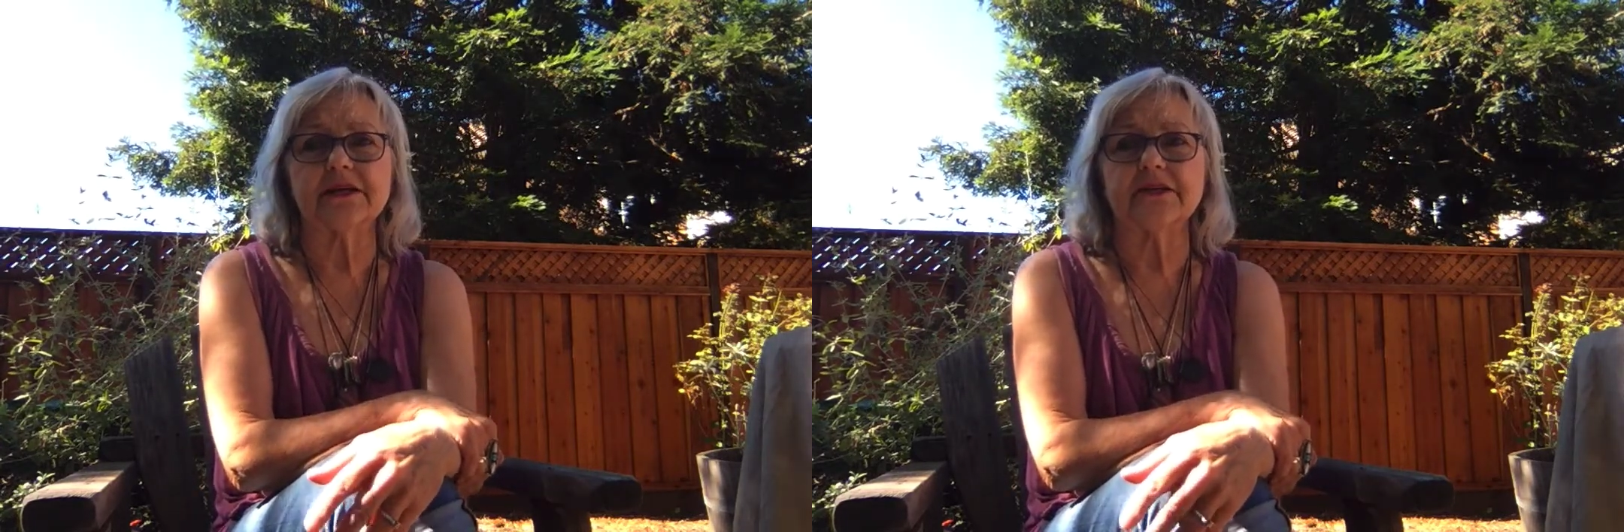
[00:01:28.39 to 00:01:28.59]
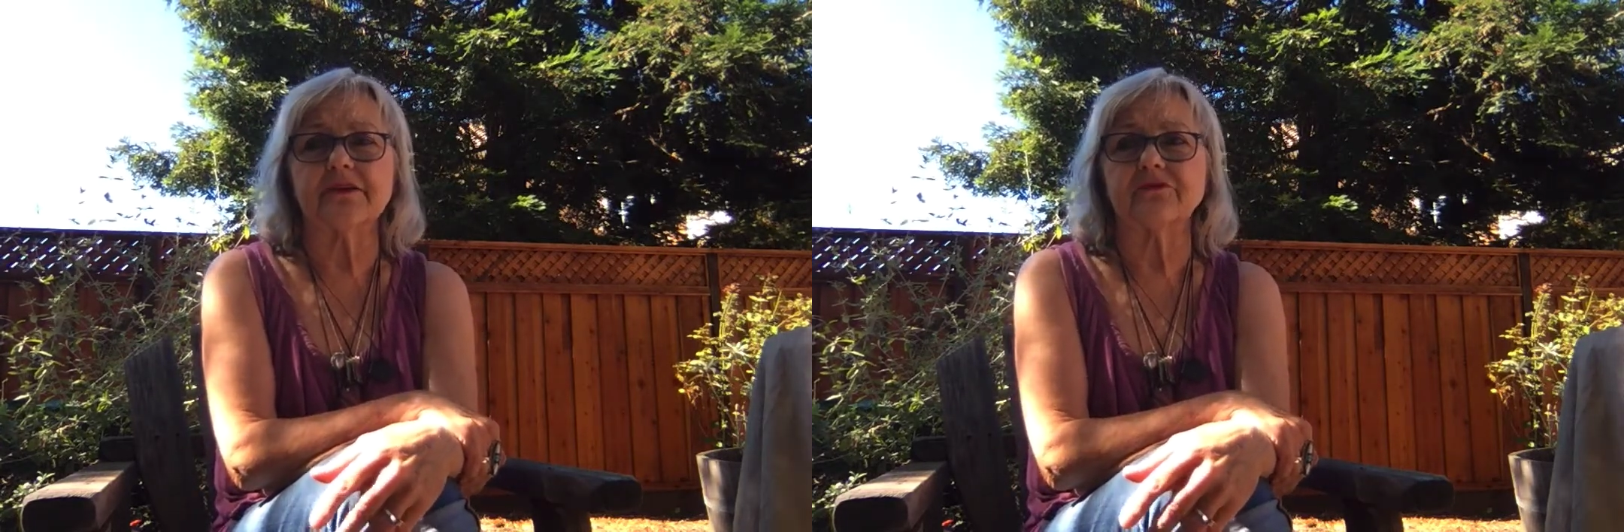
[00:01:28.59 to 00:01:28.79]

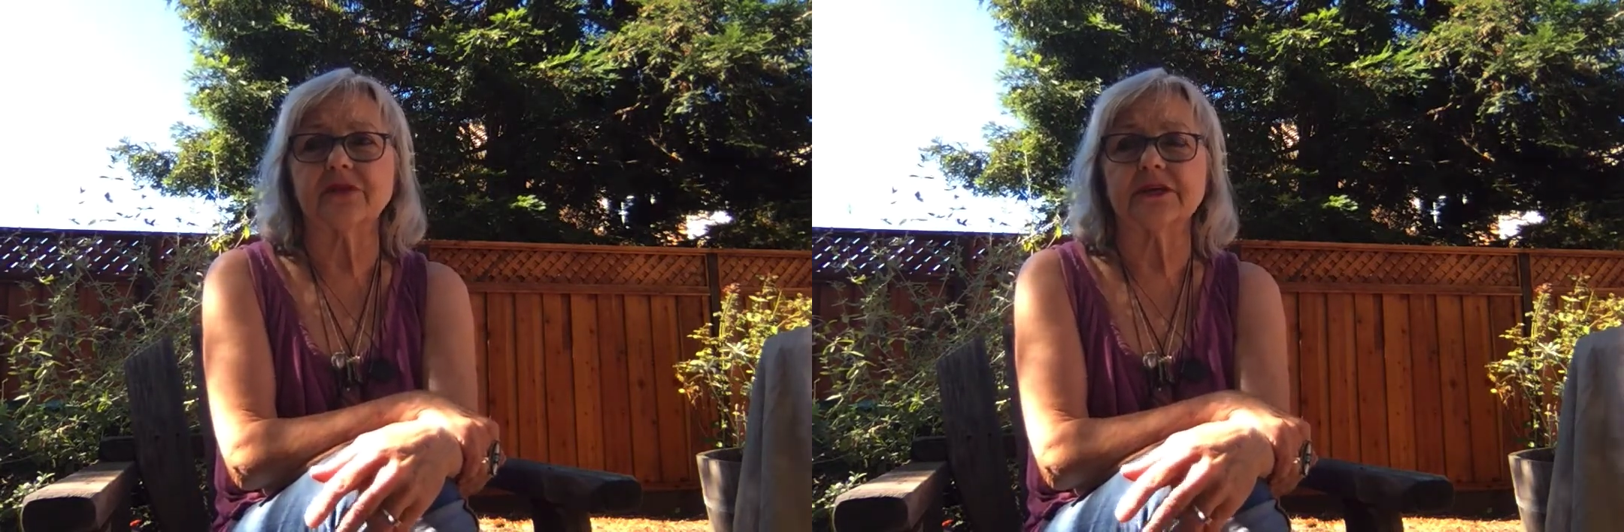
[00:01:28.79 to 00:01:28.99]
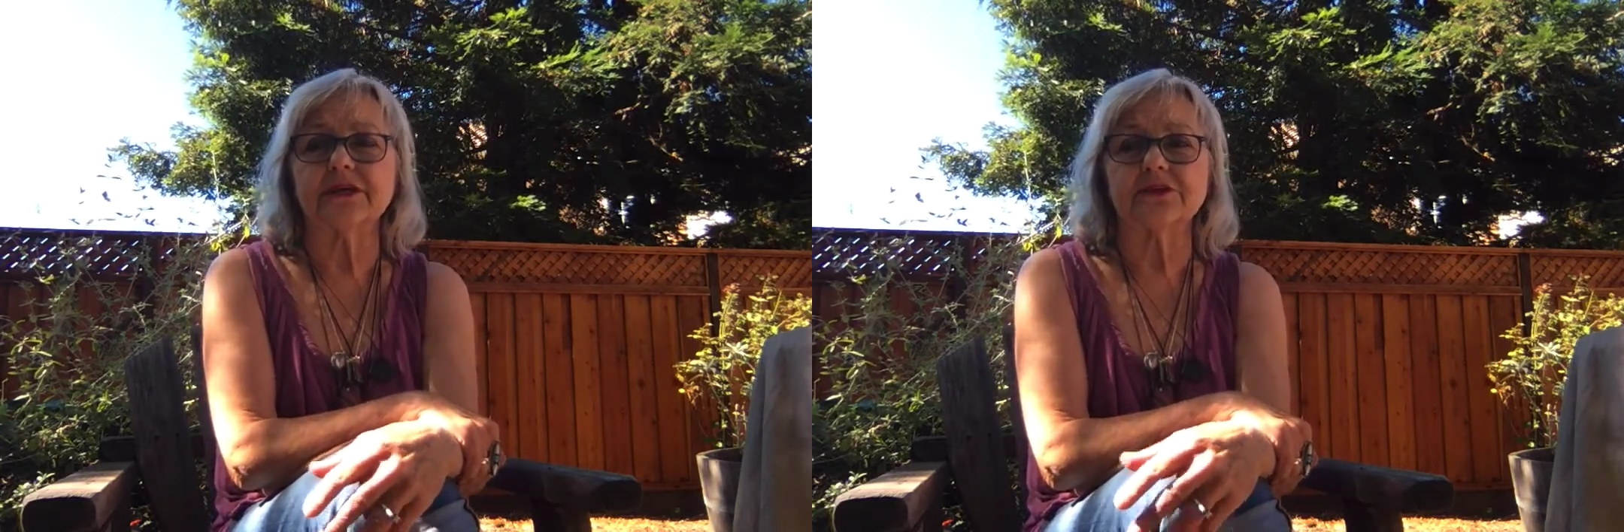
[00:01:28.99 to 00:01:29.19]
and they've
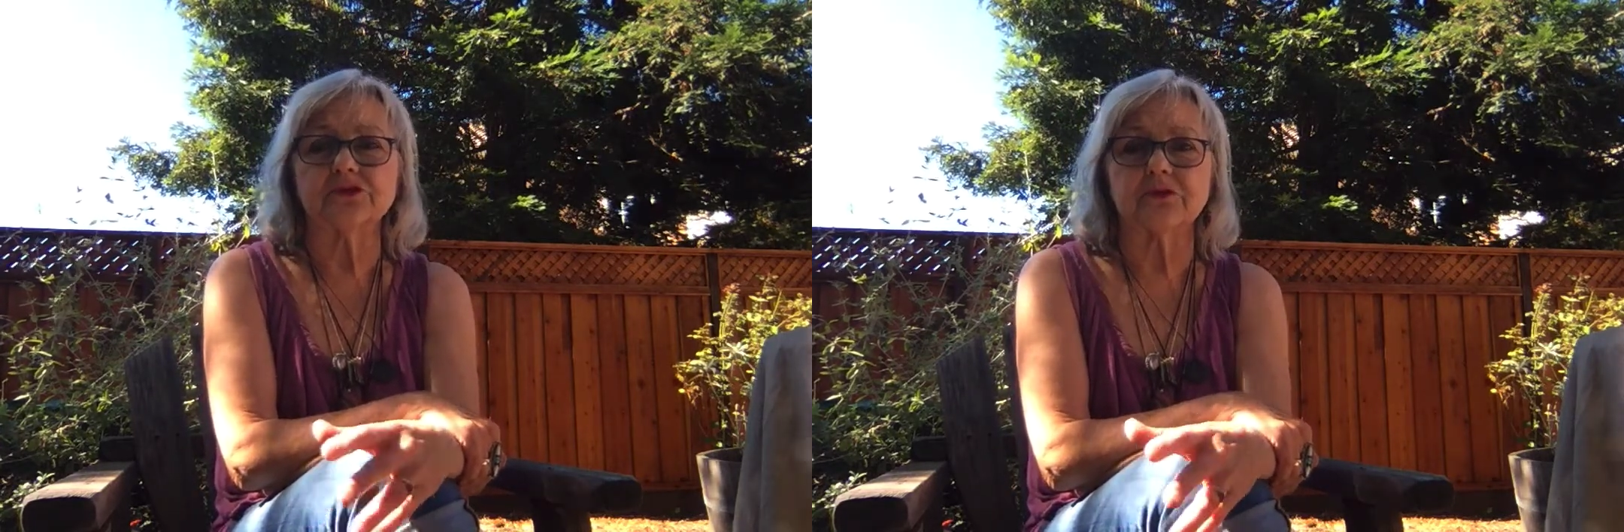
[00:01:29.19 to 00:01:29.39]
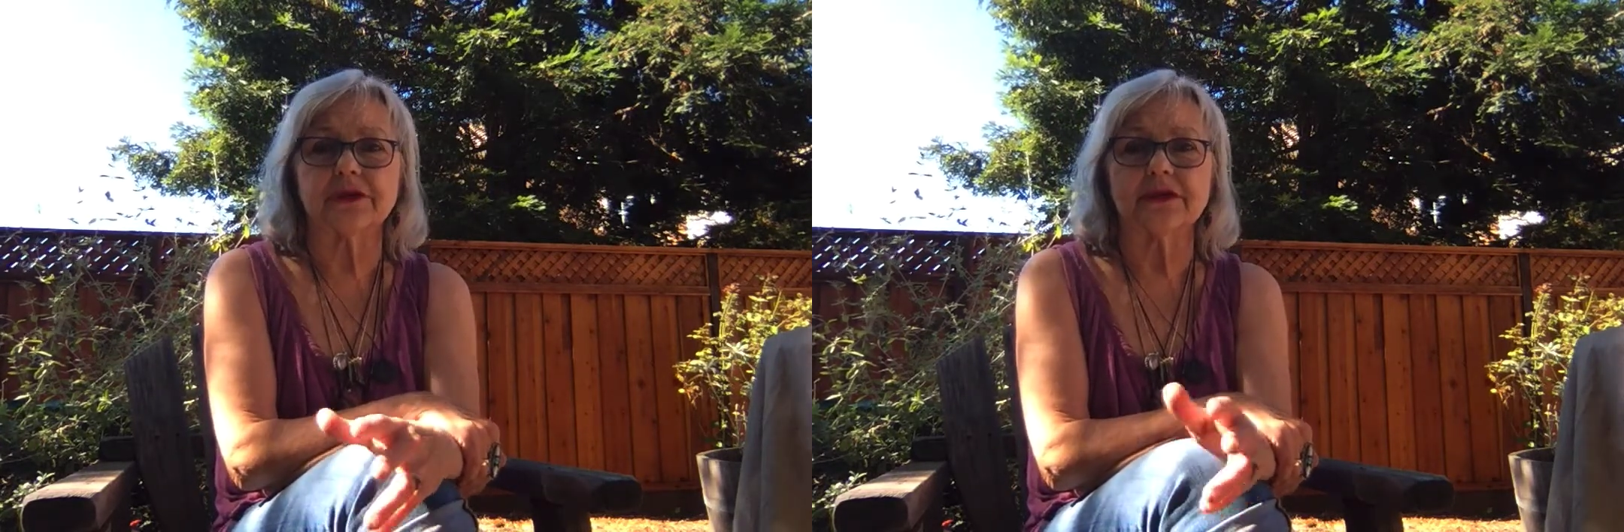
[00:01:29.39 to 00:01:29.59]
really
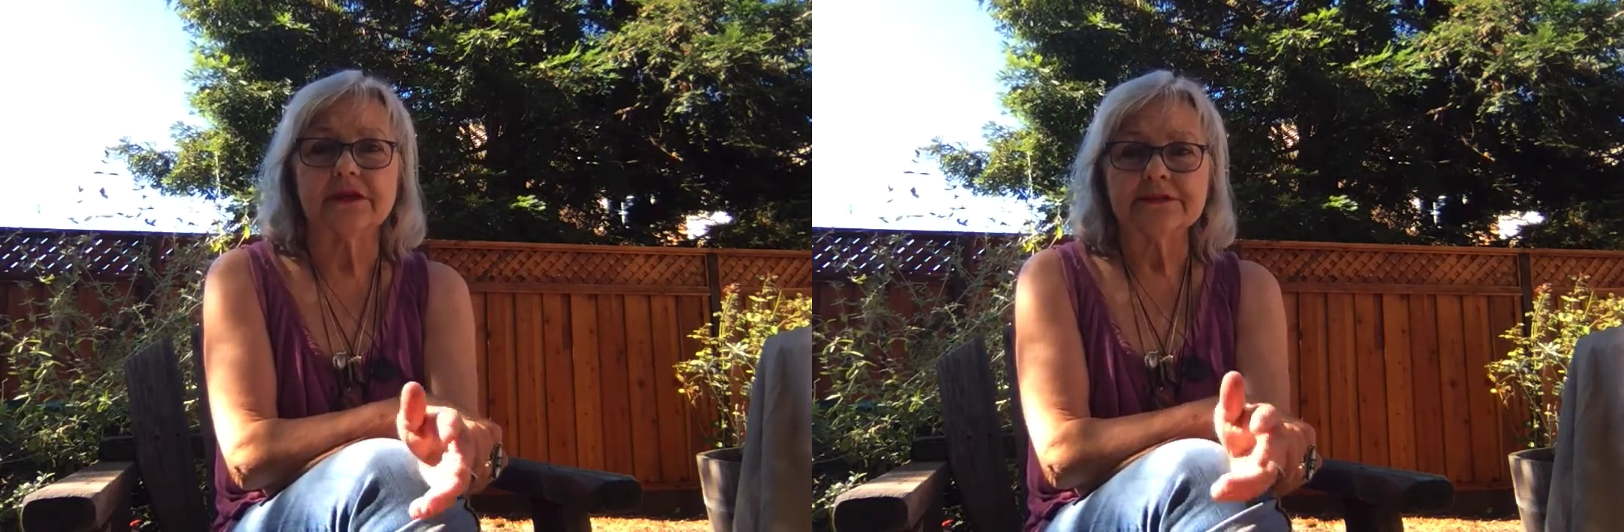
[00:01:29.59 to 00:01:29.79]
enjoyed,